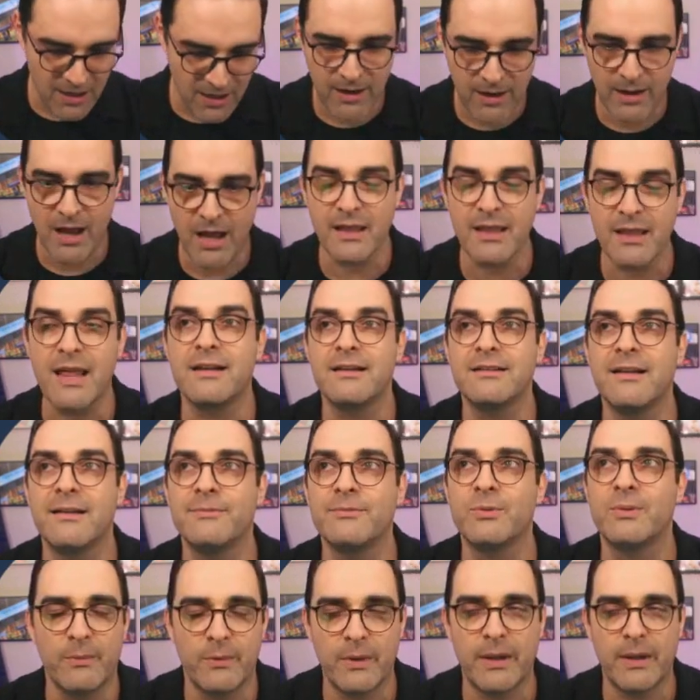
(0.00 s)
uh, a lot of
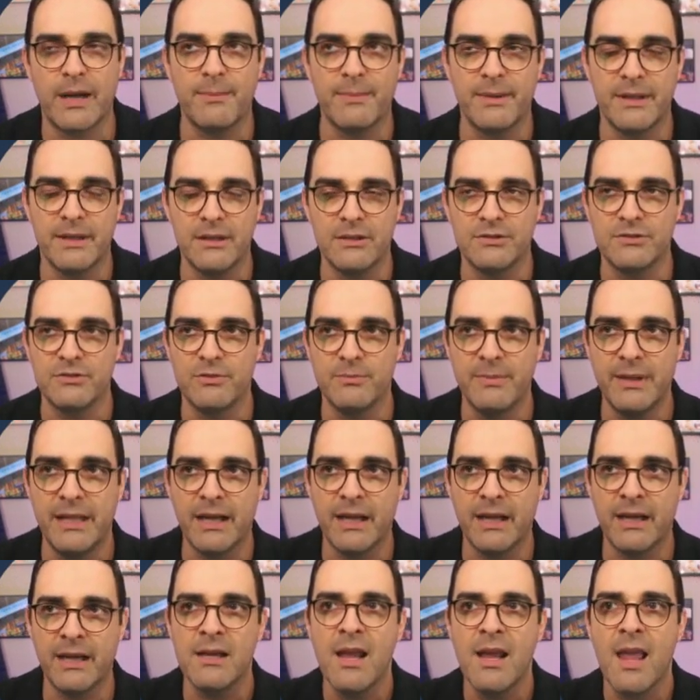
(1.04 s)
times when I'm in a Zoom
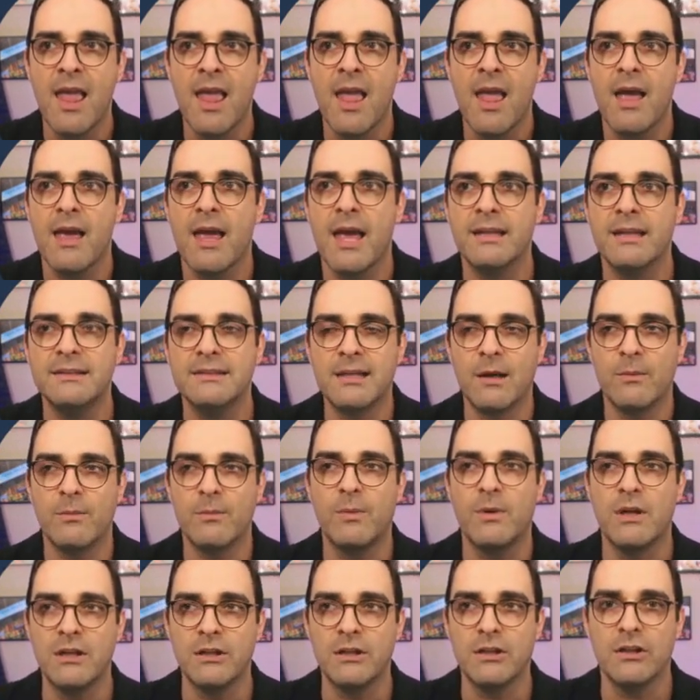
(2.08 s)
meeting and
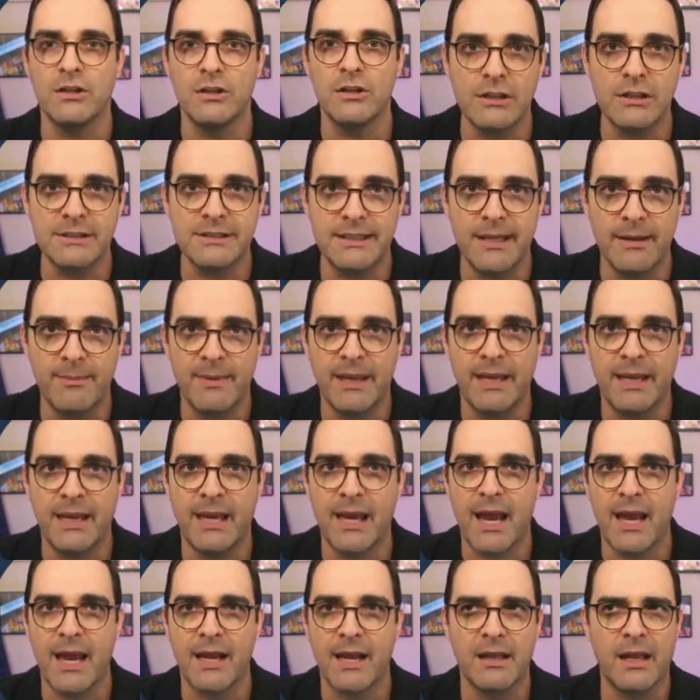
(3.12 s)
someone looks at
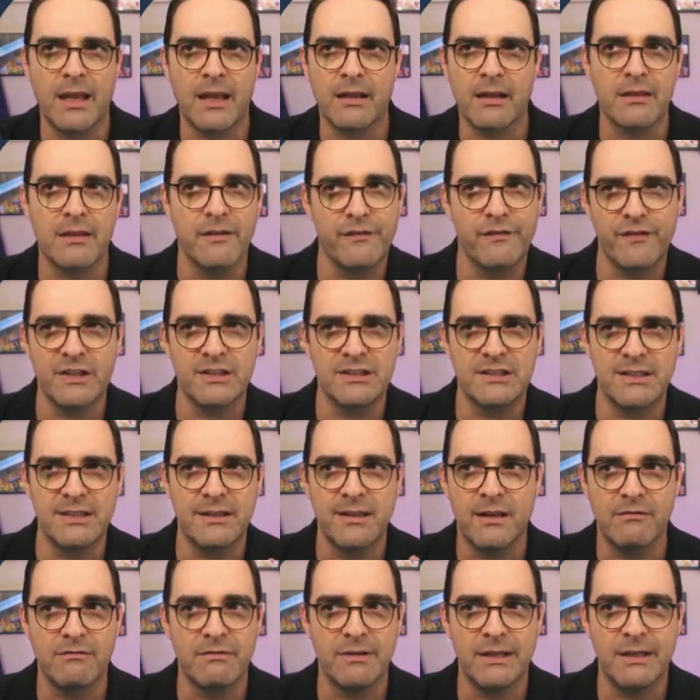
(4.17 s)
me, and like the first
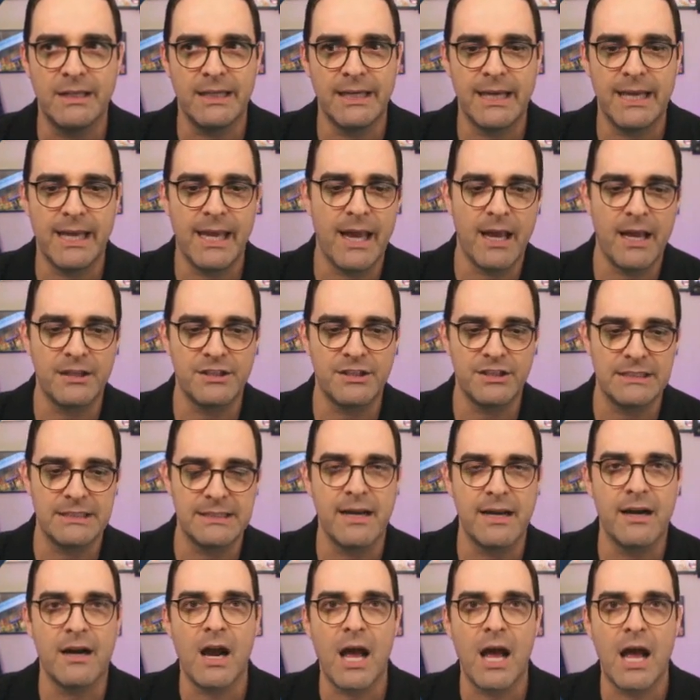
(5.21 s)
thing that really catches
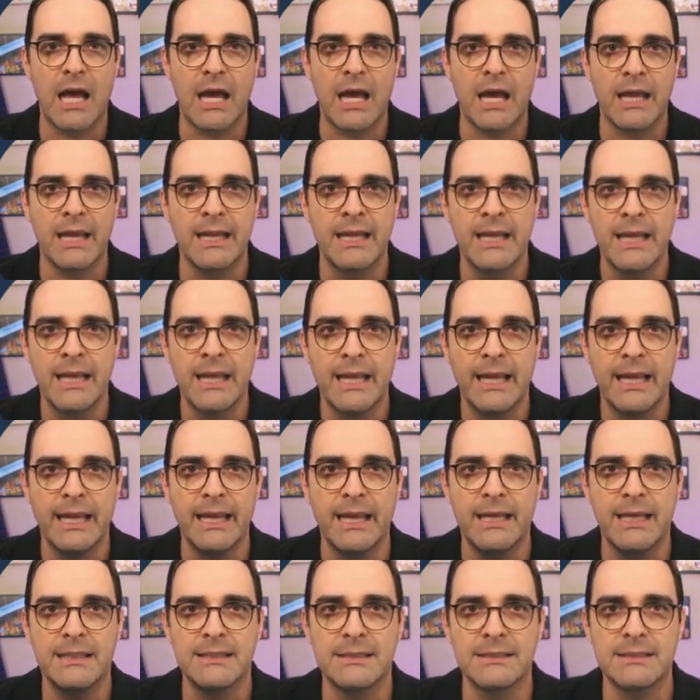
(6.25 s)
their eye
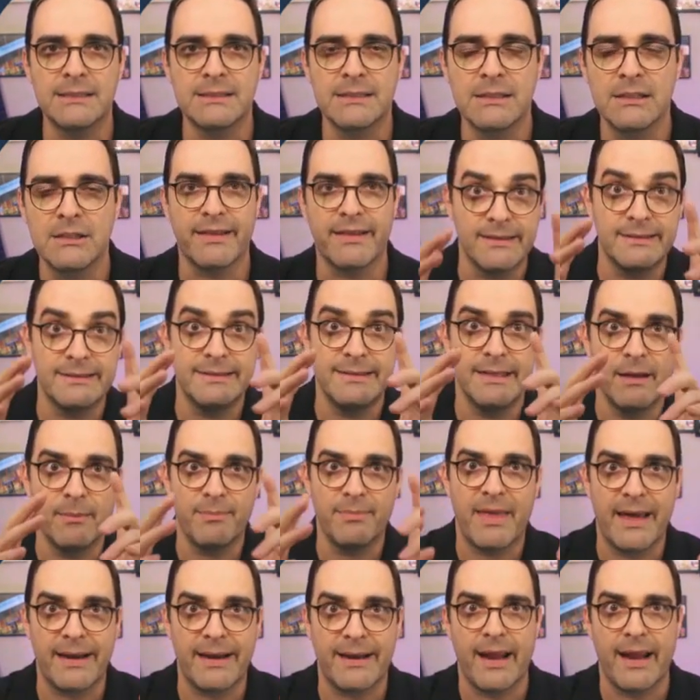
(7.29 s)
is like the
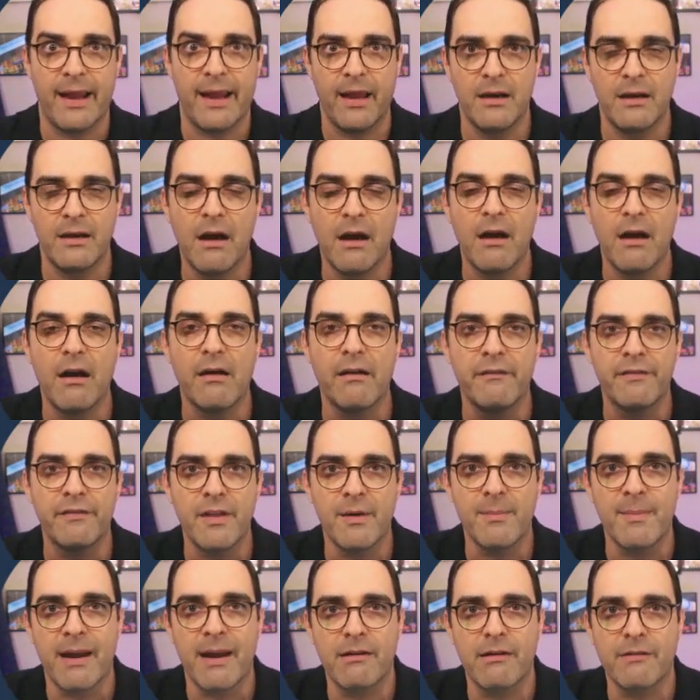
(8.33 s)
tip, that head of
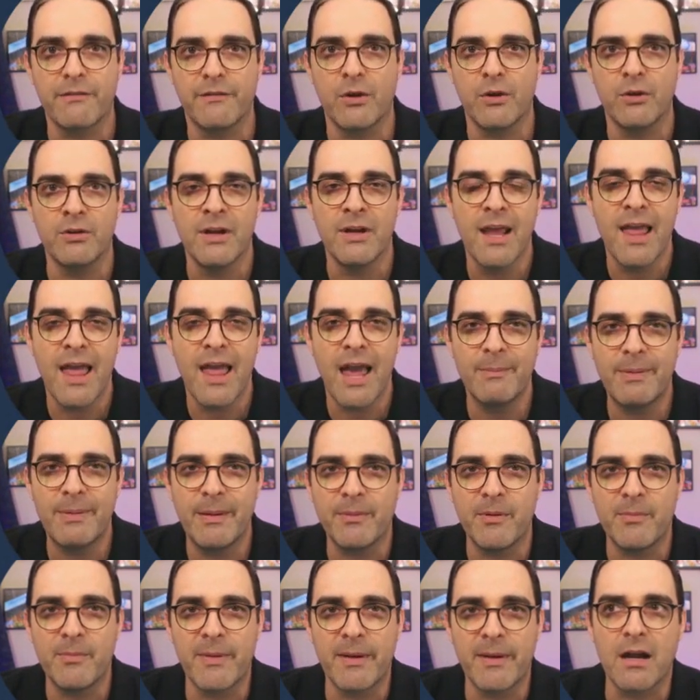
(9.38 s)
the microphone. And
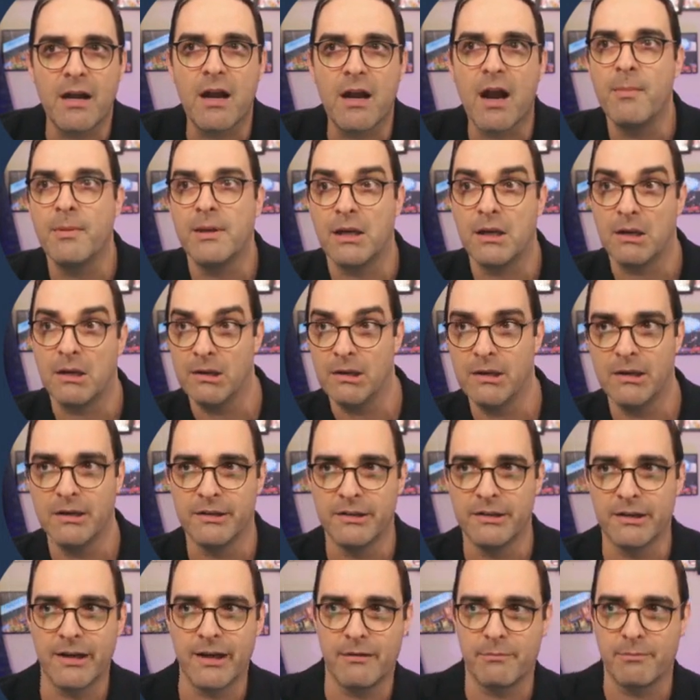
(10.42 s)
people make a comment like, oh,
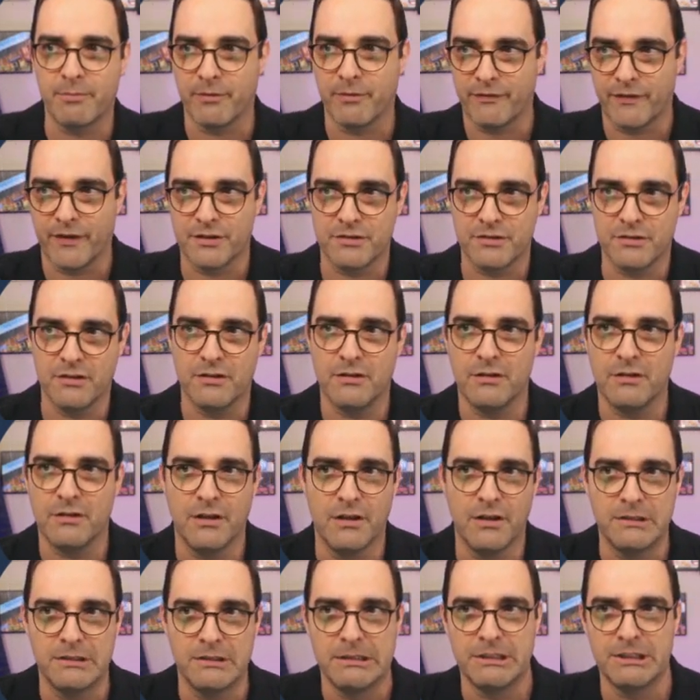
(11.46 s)
you got a professional
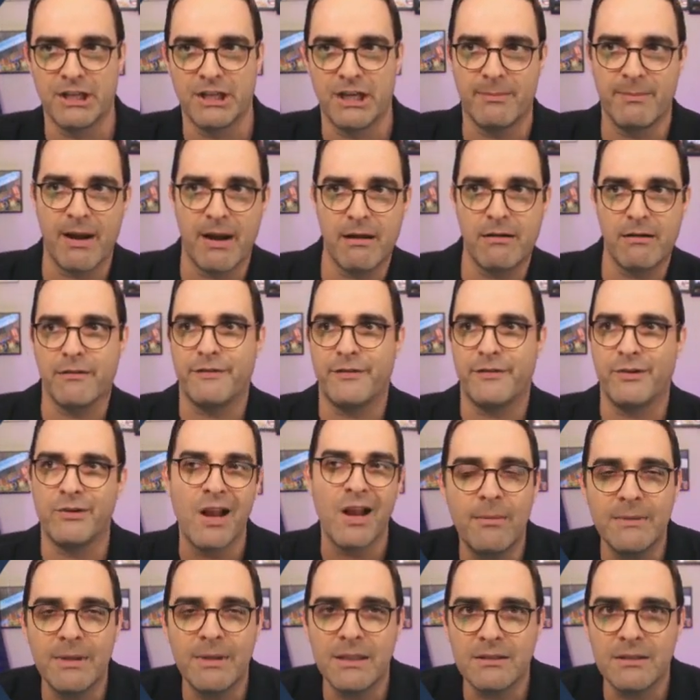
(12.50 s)
uh, DJ microphone.
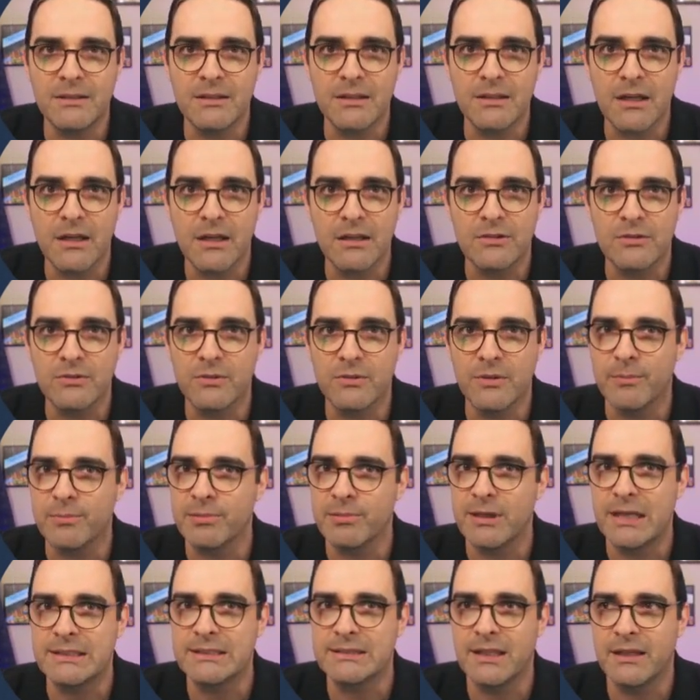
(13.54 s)
I'm not looking to
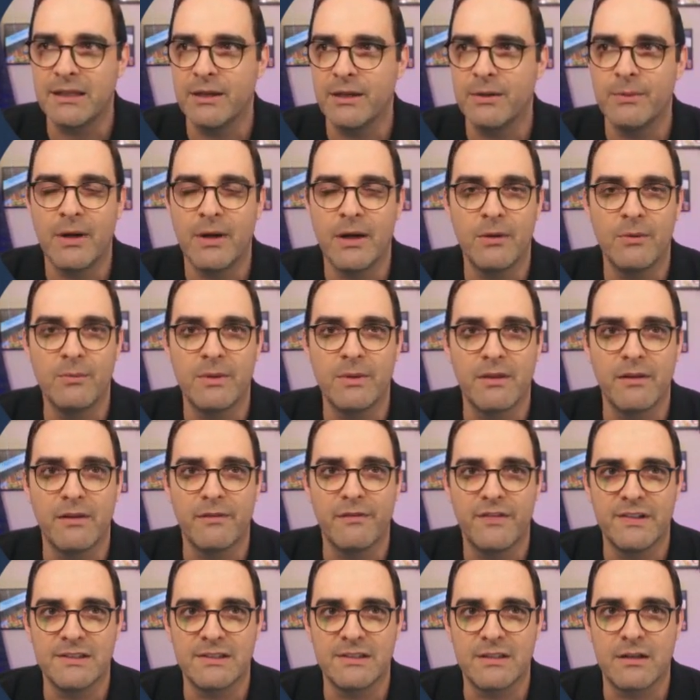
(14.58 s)
impress anyone with the
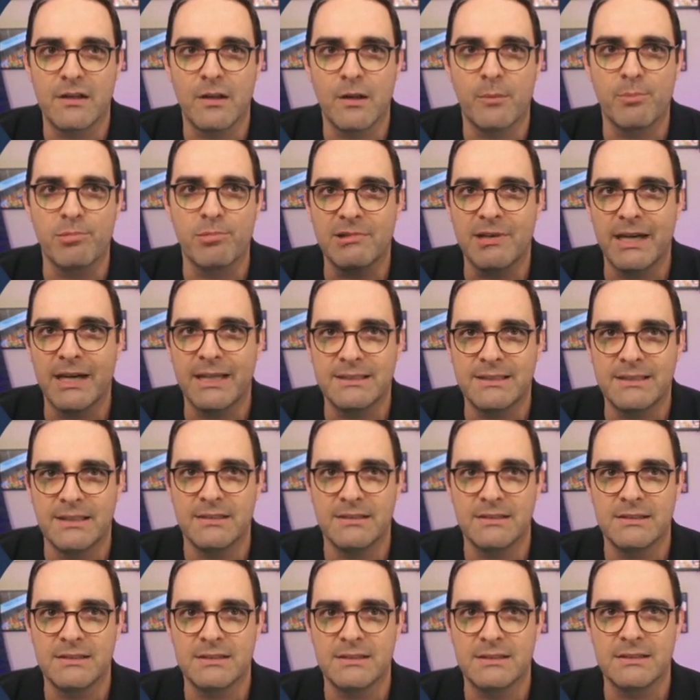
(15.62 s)
physical
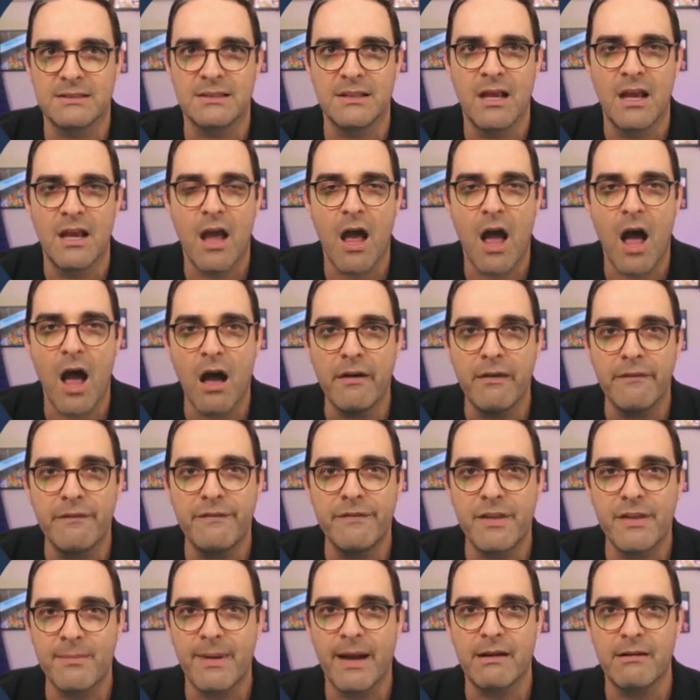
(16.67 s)
presence
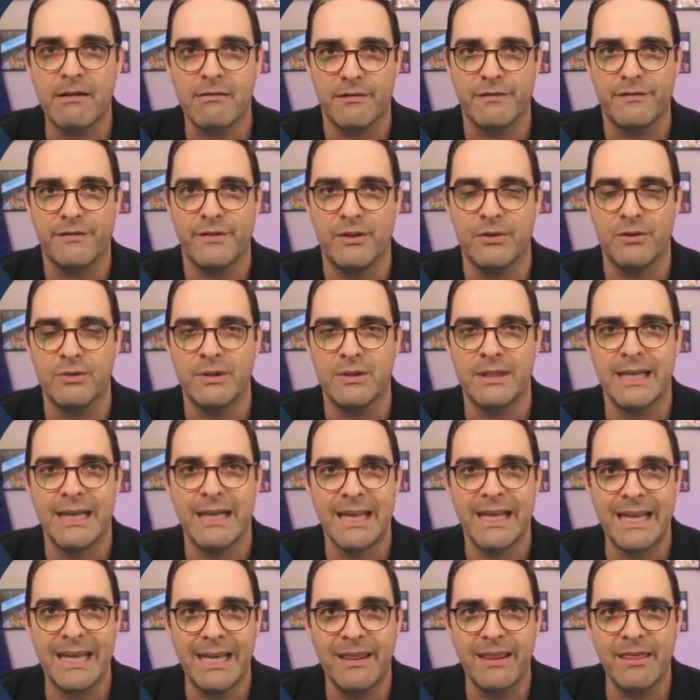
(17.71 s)
of the microphone
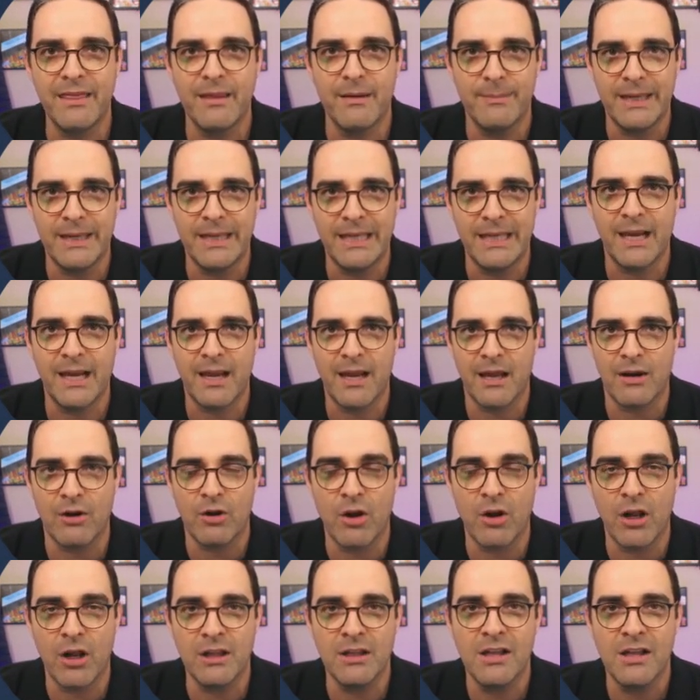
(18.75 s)
in the meeting at
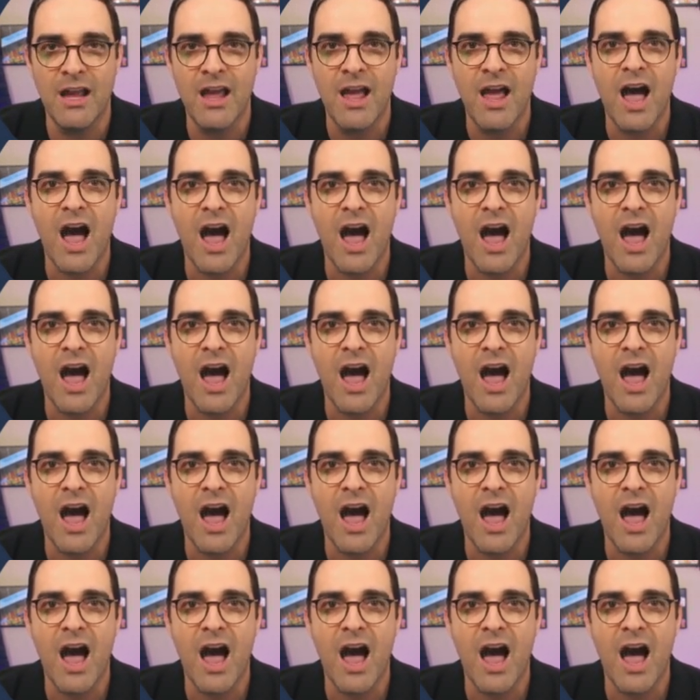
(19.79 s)
all.